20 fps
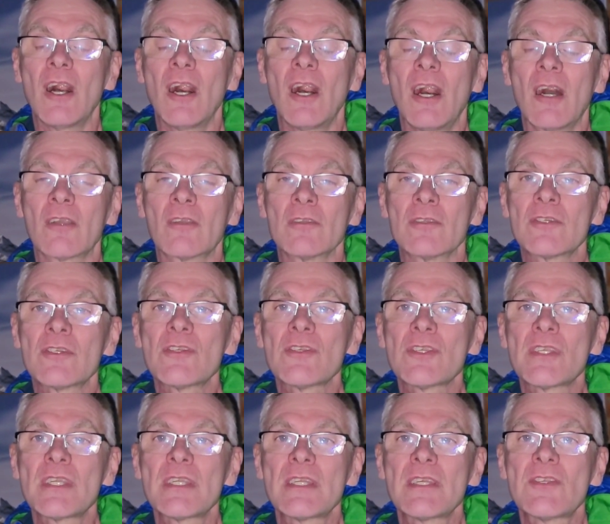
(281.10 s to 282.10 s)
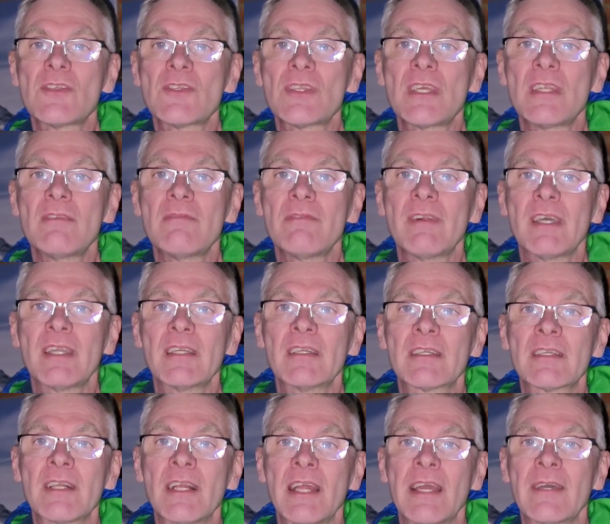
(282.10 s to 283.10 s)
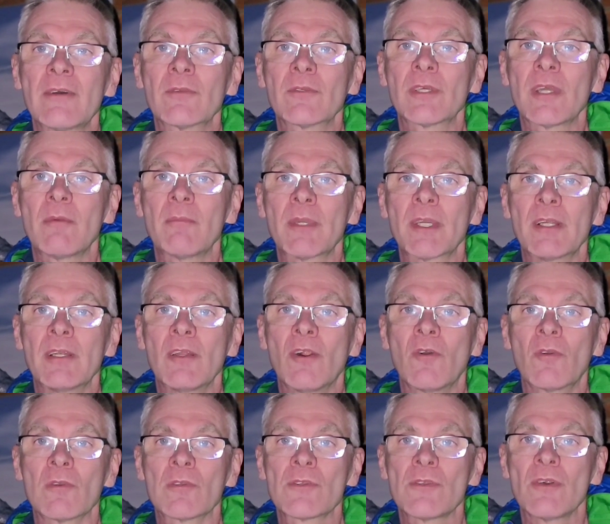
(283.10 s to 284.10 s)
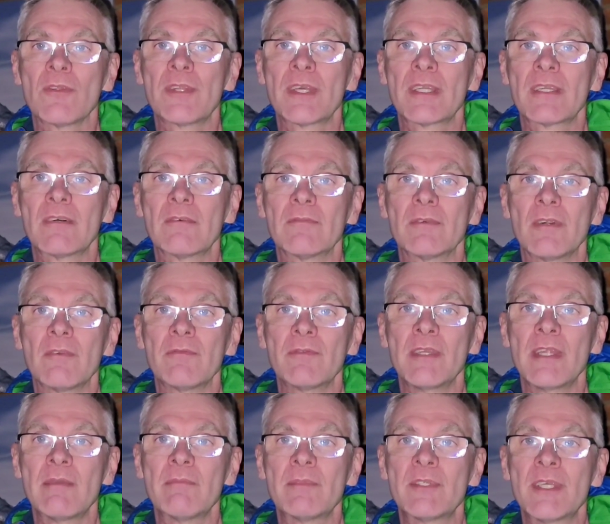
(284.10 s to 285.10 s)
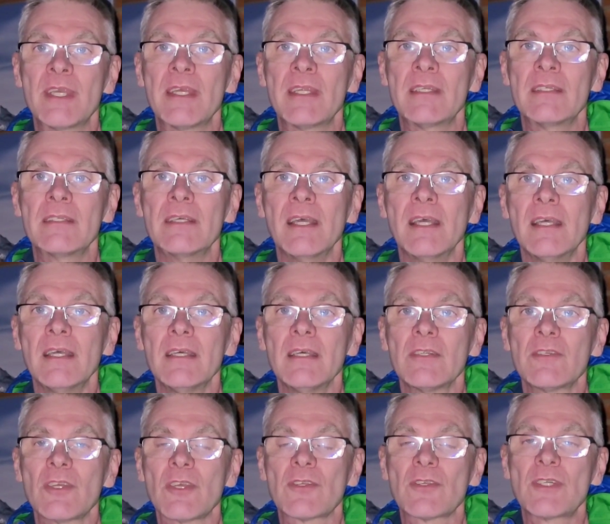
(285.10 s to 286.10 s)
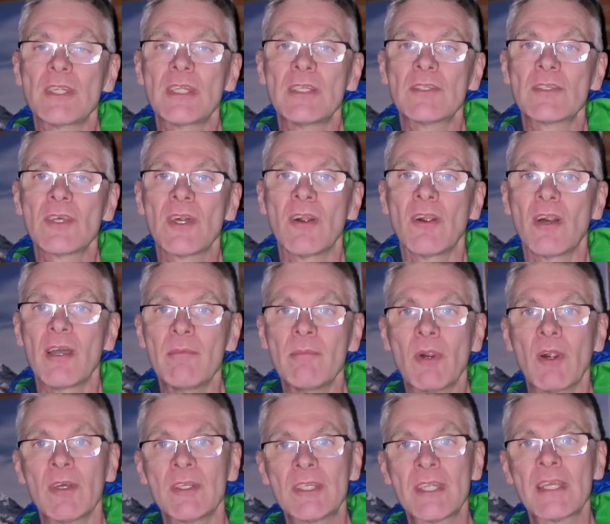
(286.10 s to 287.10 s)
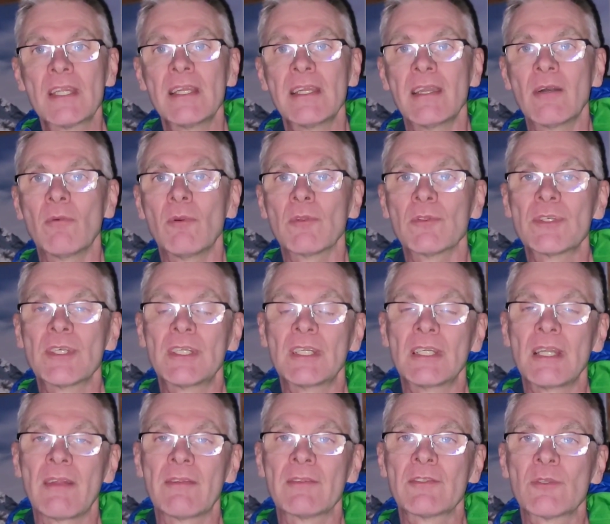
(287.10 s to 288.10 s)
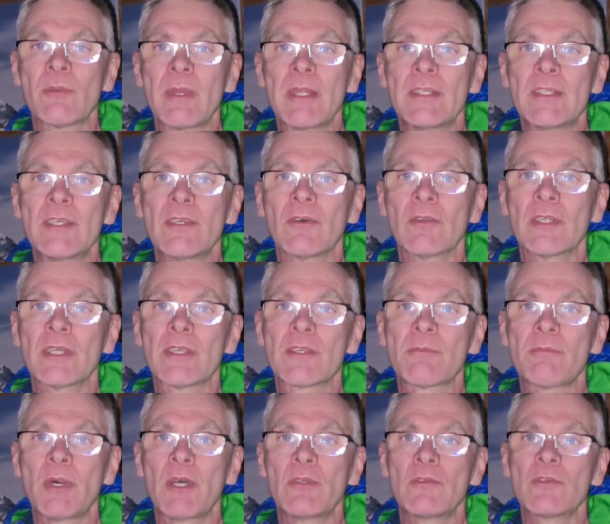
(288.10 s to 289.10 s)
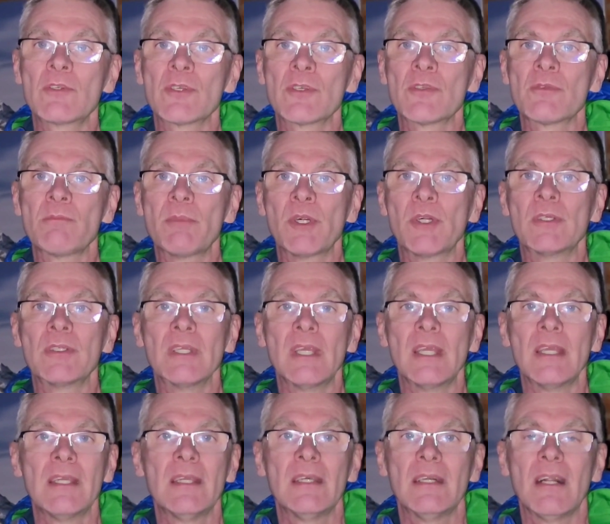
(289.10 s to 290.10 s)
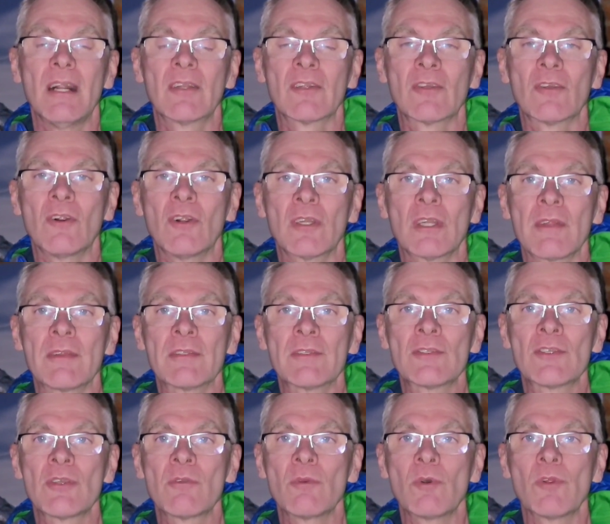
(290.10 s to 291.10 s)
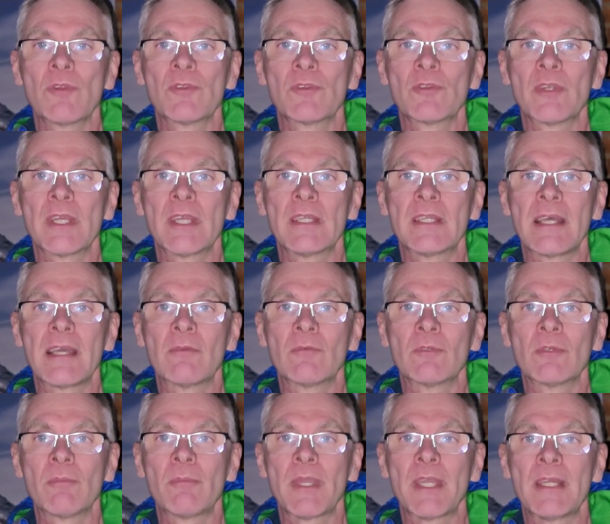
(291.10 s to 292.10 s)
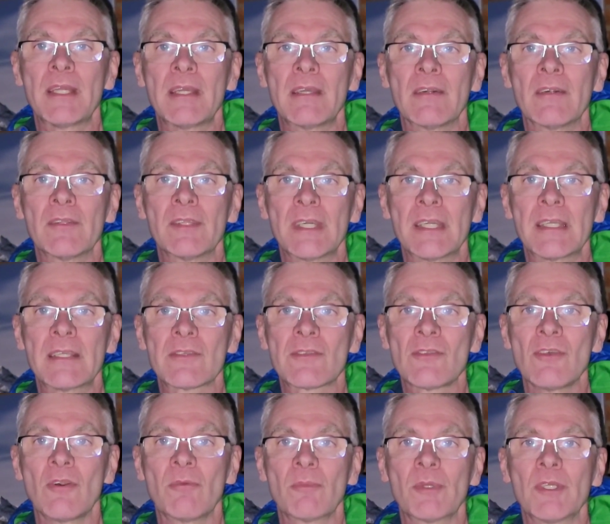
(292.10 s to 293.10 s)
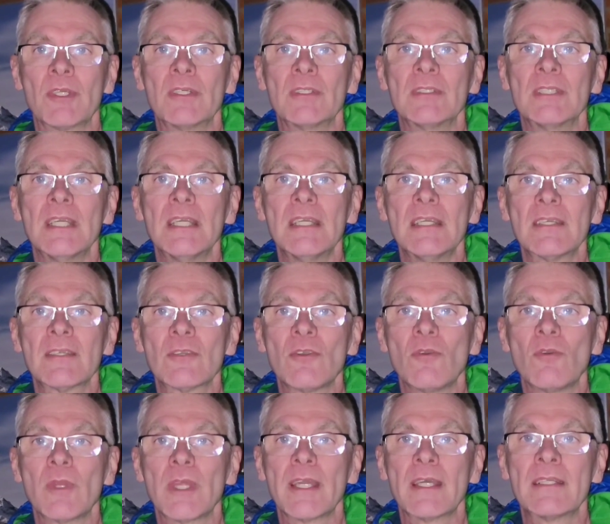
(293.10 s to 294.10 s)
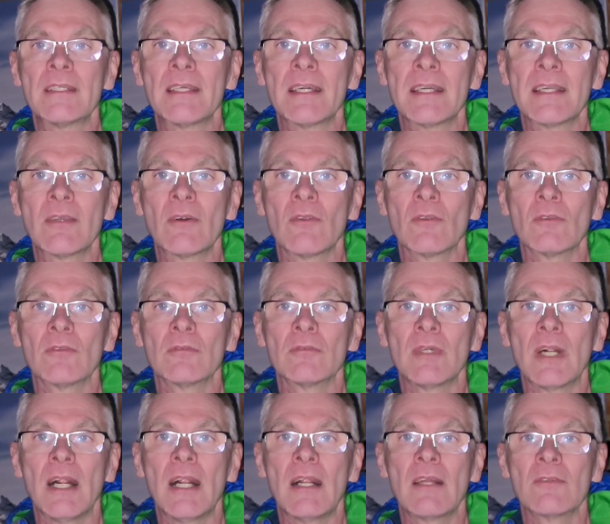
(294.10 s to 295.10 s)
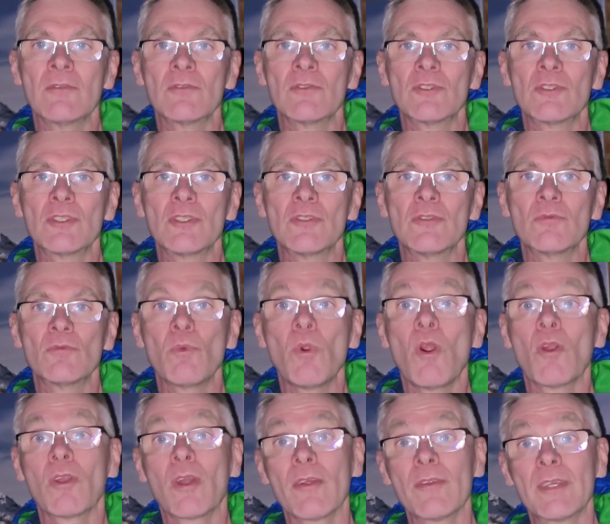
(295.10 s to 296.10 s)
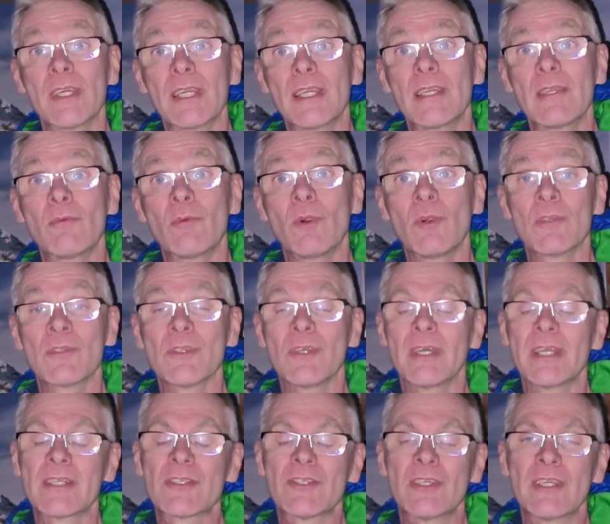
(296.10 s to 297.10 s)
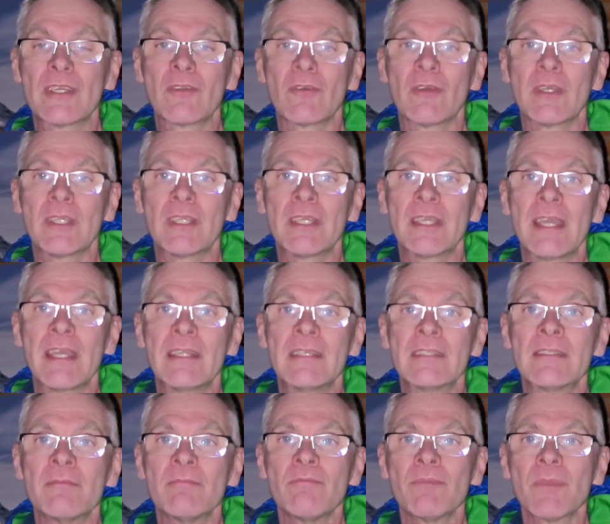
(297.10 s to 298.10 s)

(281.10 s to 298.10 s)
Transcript: I could just see this thin veil of cloud coming along. So I think I've, I've nipped in just in time. Ideally, I wanted another 20 odd exposures, but I'd have got another two or three and that would have been it, I think. So I'm going to call it a day on 101, I think it was, I actually got in the end.